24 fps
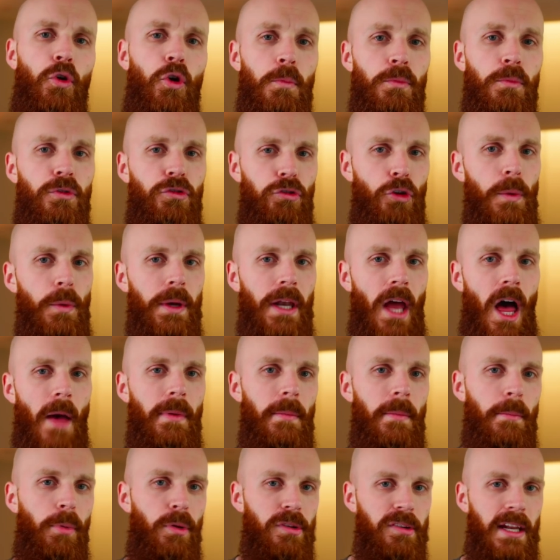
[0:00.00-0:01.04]
room drew it
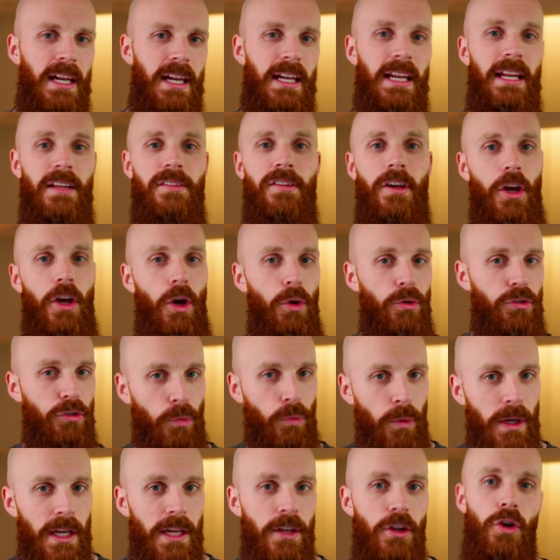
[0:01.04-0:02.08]
up and presented it to Coach
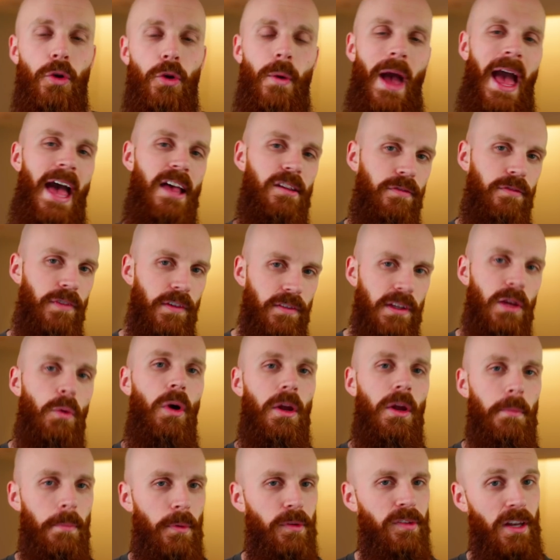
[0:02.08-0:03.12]
Reed, who has
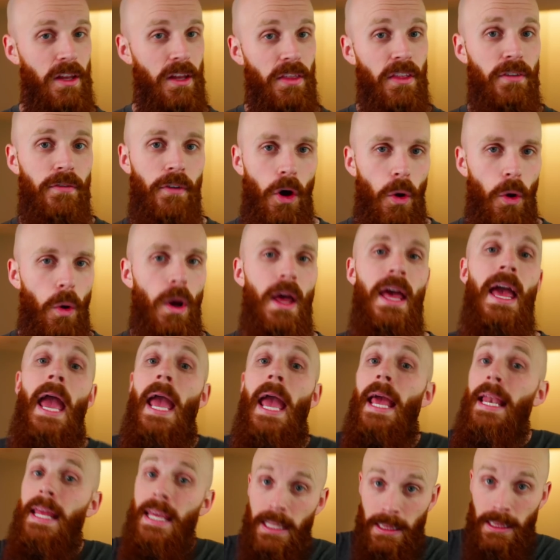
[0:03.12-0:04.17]
51% of the vote,
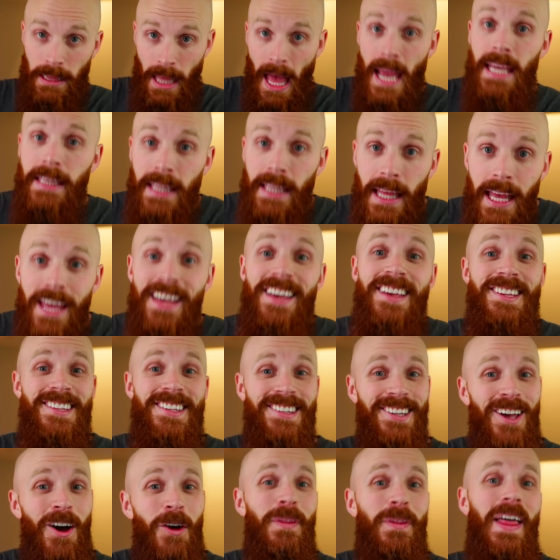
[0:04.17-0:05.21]
and he liked it.
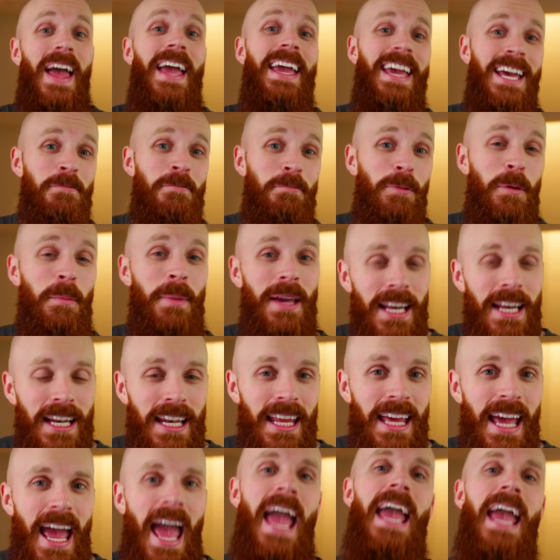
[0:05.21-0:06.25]
So they
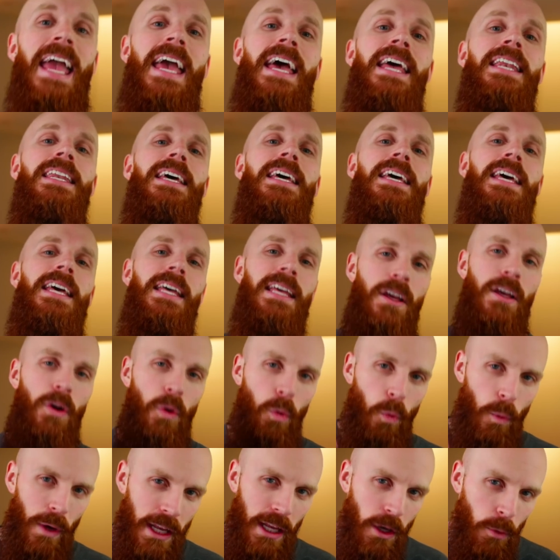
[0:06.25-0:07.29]
implemented it. And
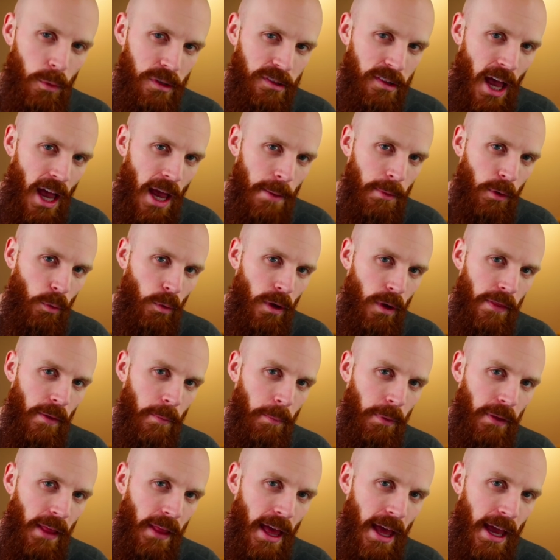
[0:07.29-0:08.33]
when it was time to run the
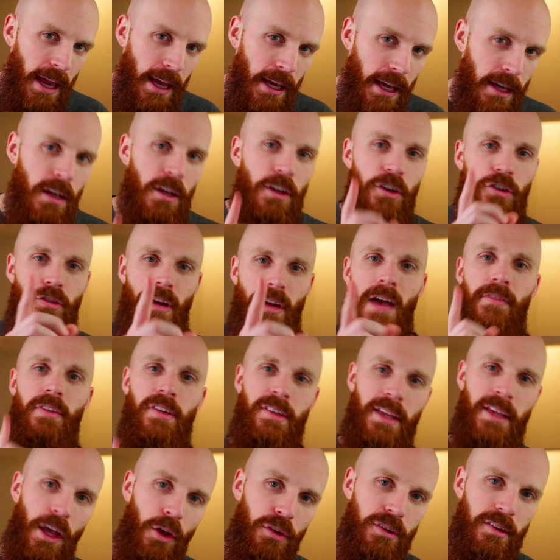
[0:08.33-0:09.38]
play,
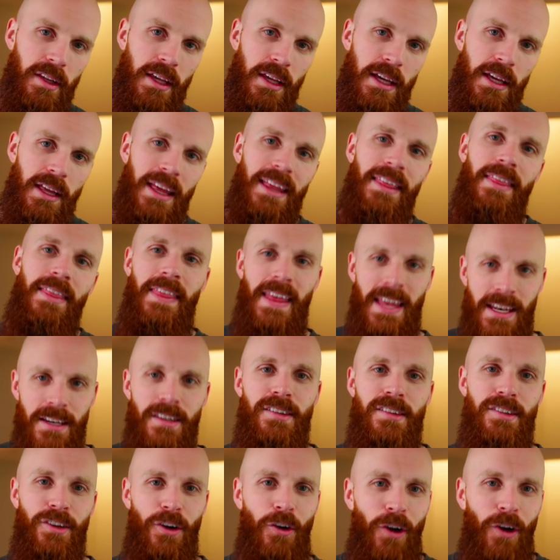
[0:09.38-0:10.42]
Travis Kelce then
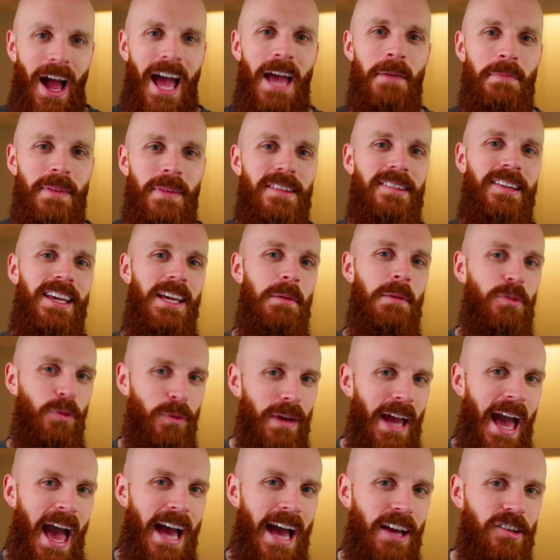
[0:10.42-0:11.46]
described the team's
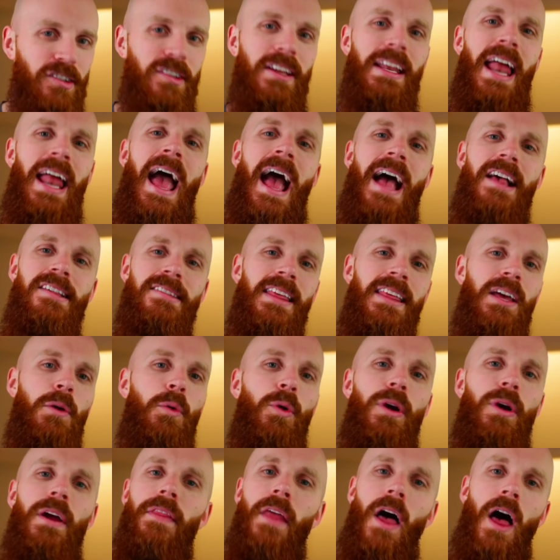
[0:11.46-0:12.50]
reaction as they
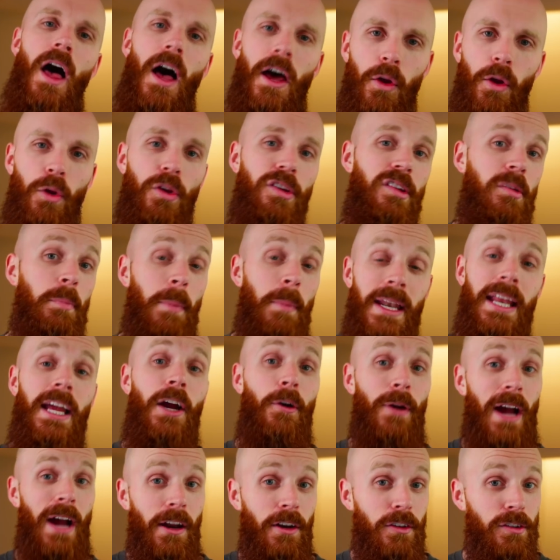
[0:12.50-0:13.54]
were in the huddle, spinning
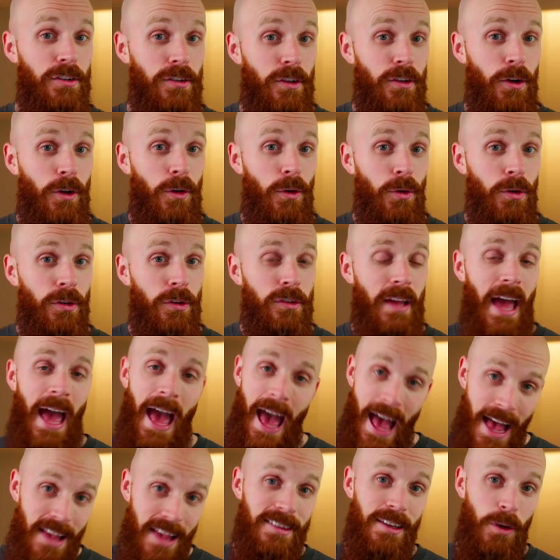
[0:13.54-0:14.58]
around in circles
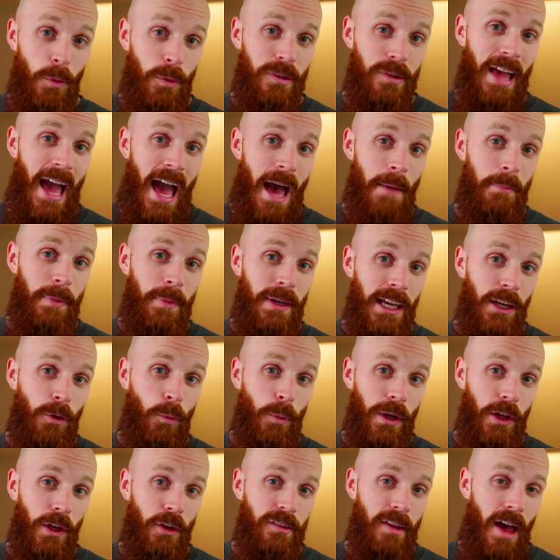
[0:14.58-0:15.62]
as it was happening in
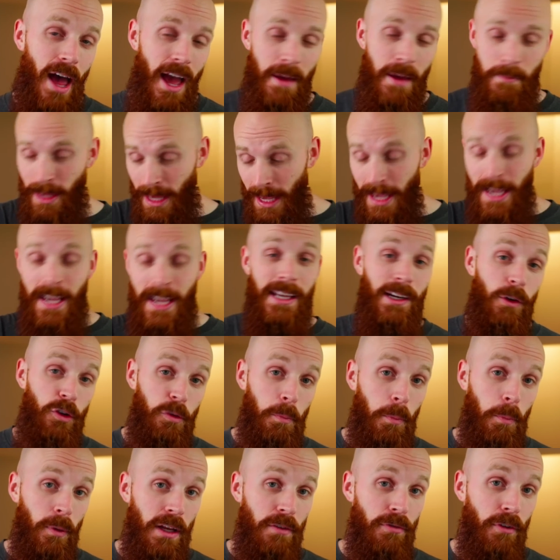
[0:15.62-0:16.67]
real time. And it
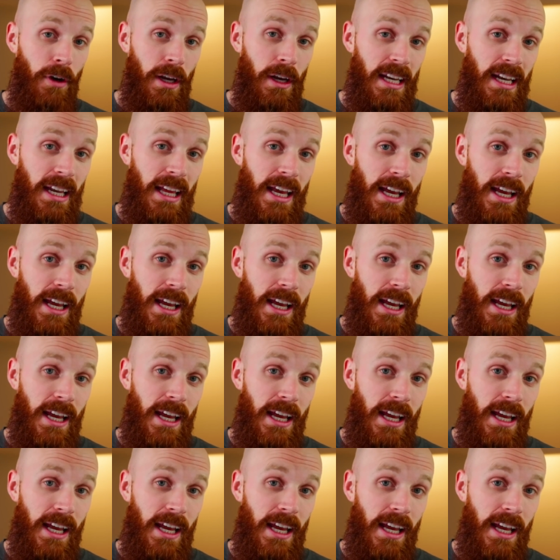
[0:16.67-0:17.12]
was pretty funny to